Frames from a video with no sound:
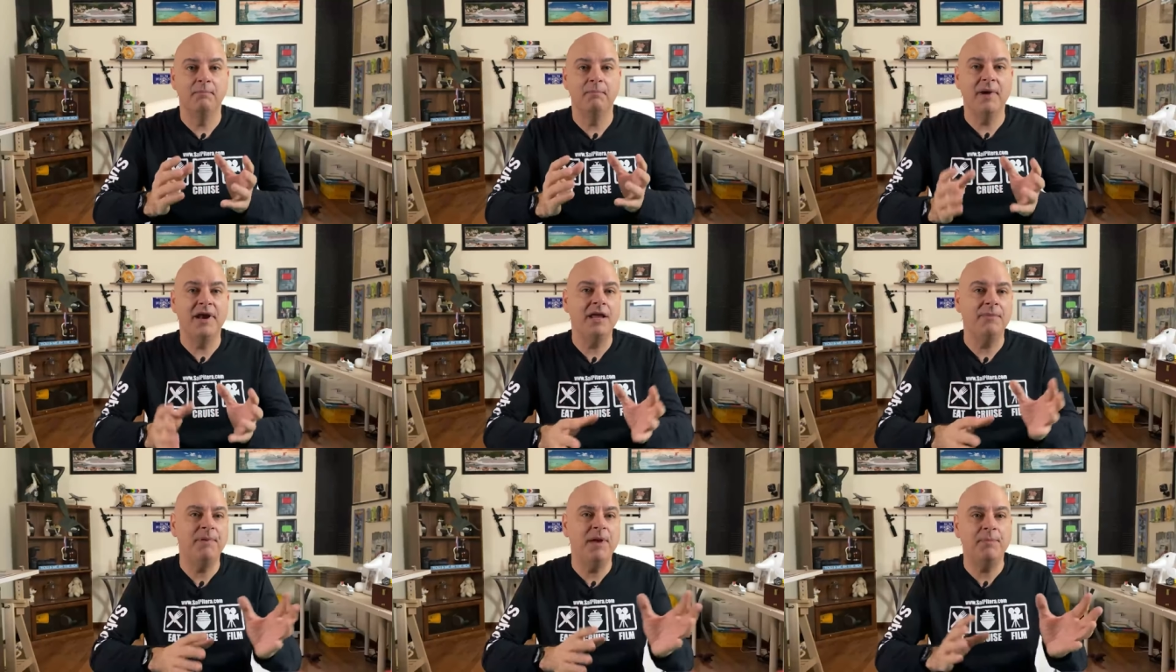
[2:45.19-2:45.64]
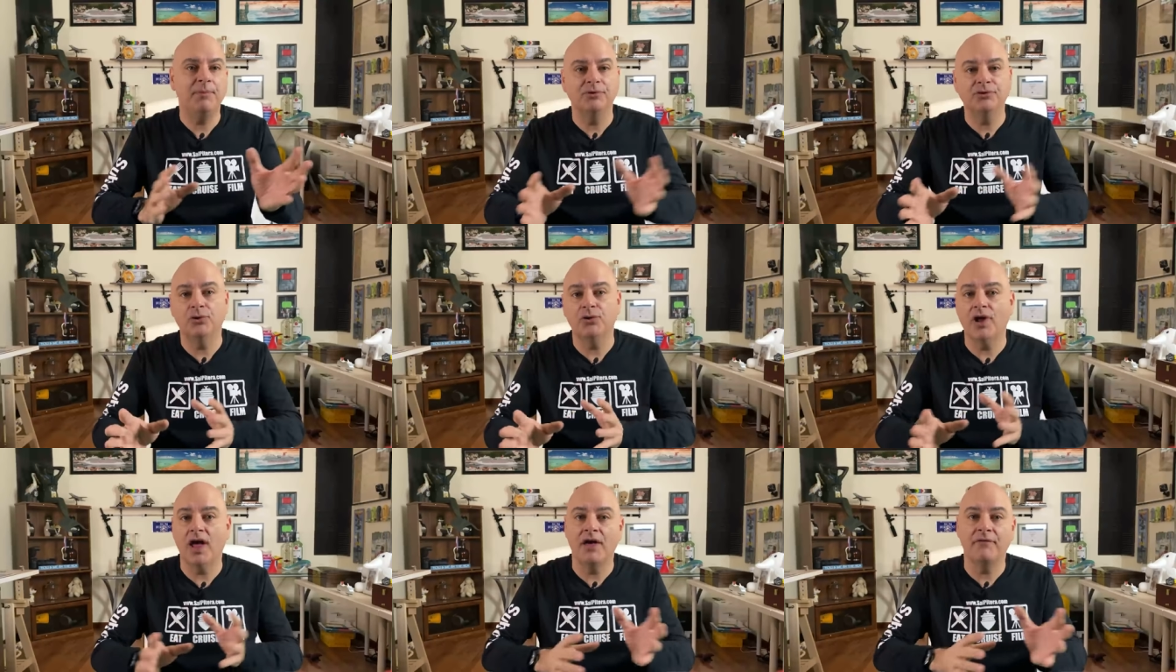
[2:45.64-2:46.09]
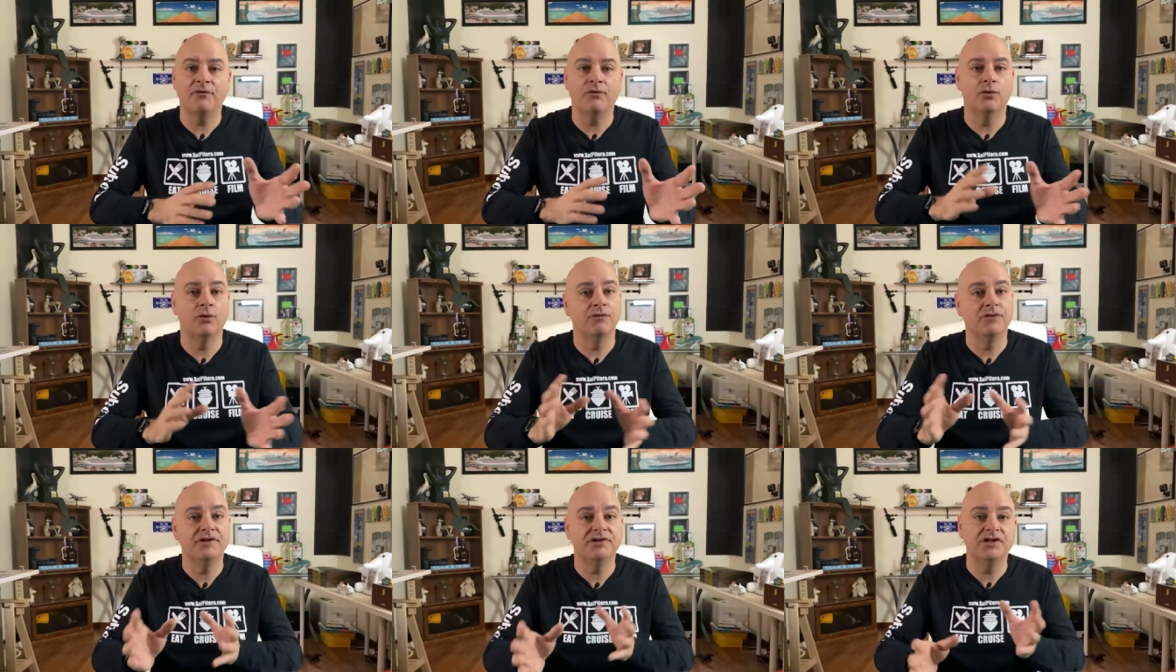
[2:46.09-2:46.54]
Many people don't have
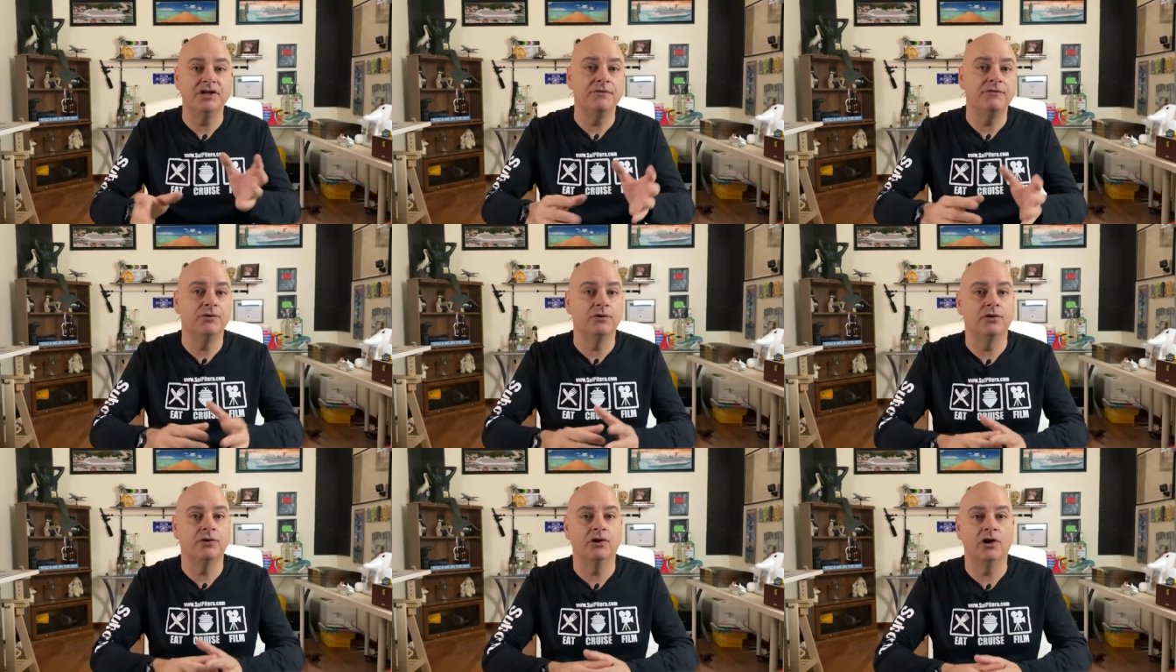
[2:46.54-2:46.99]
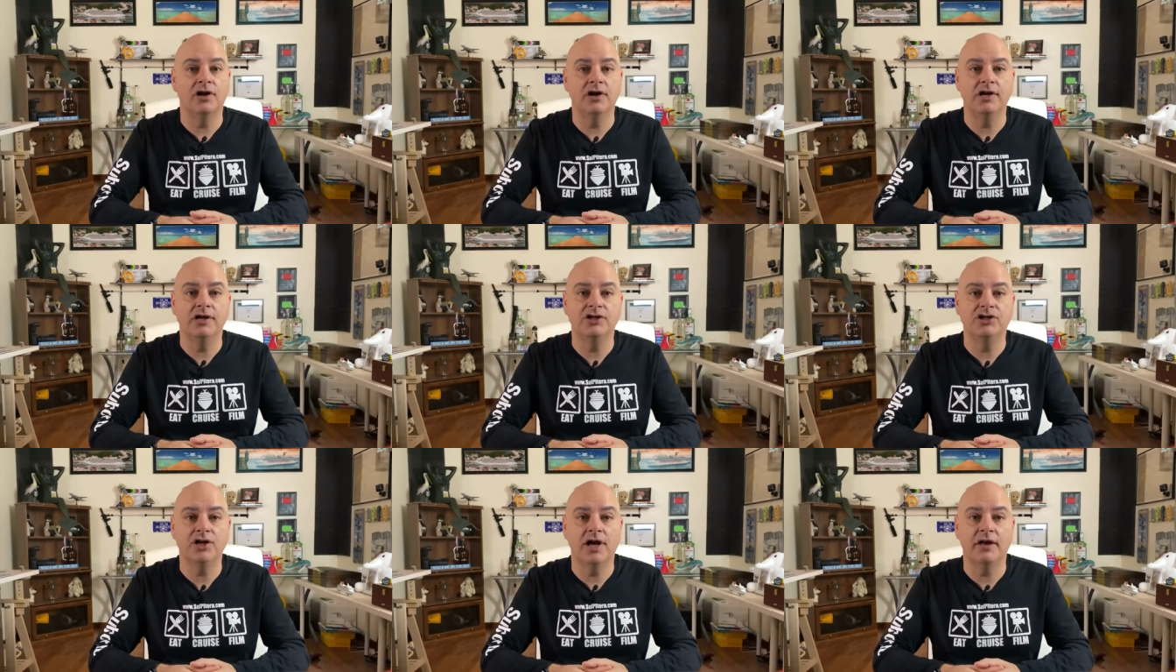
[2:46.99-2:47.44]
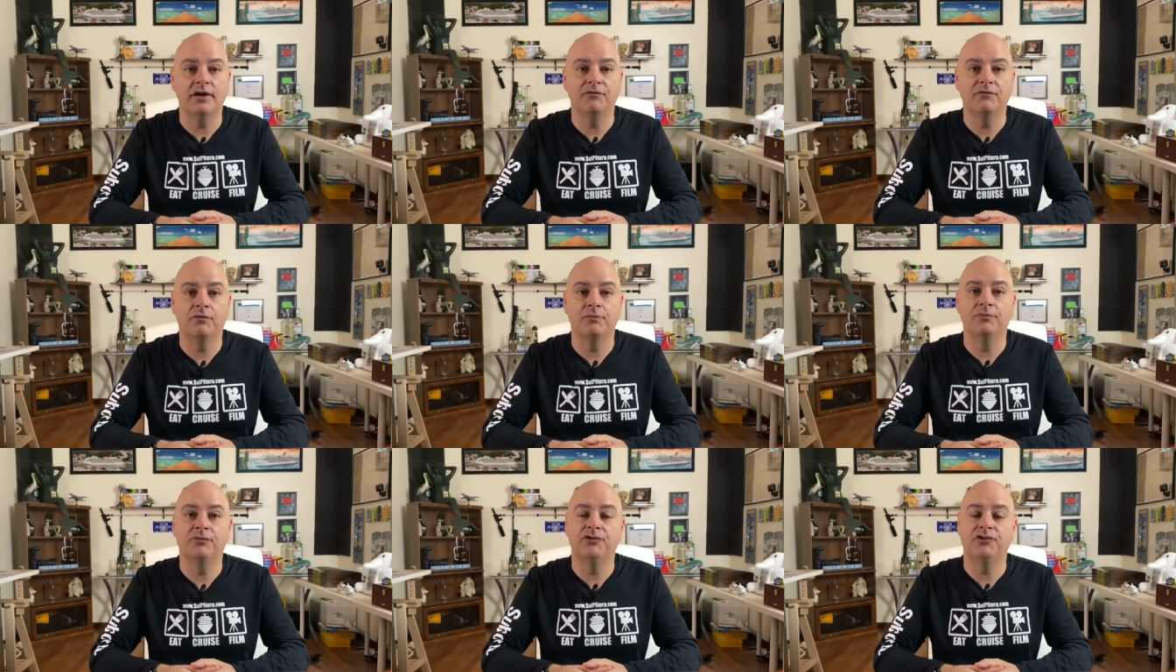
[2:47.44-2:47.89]
or receive their luggage yet
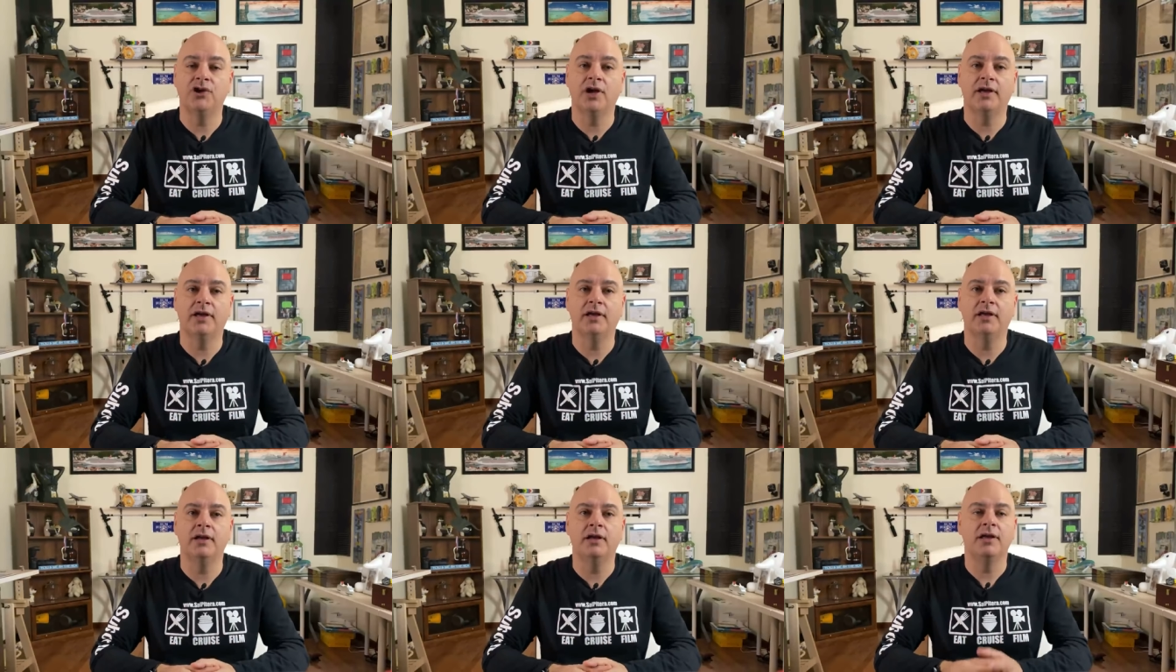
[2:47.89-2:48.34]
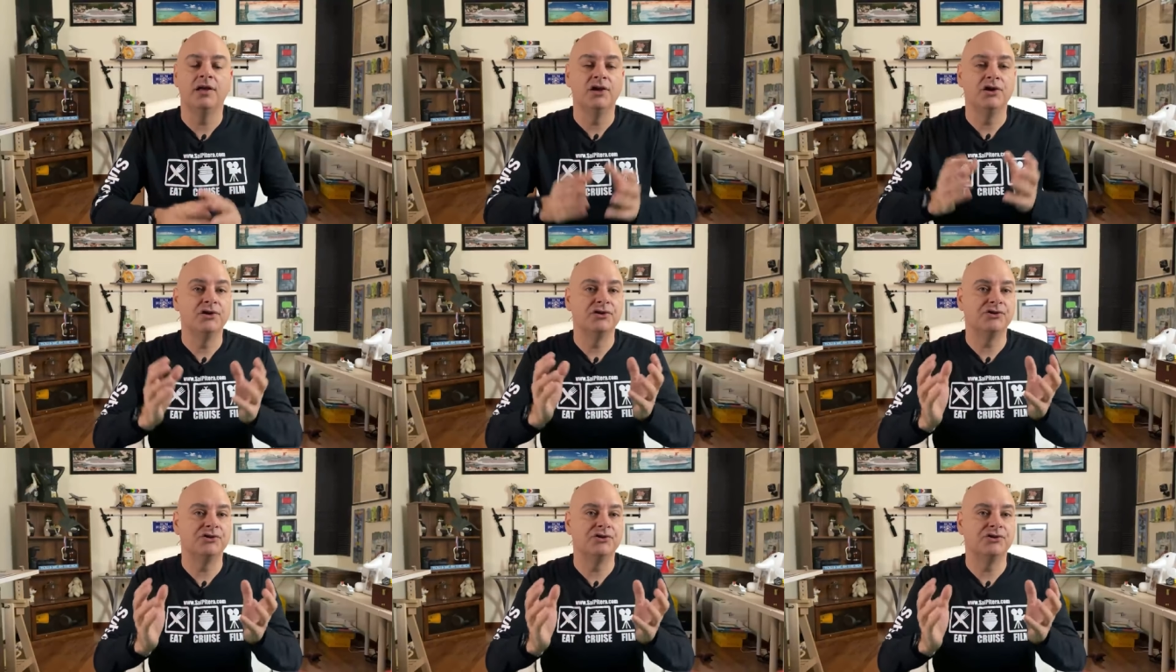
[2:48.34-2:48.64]
from check-in,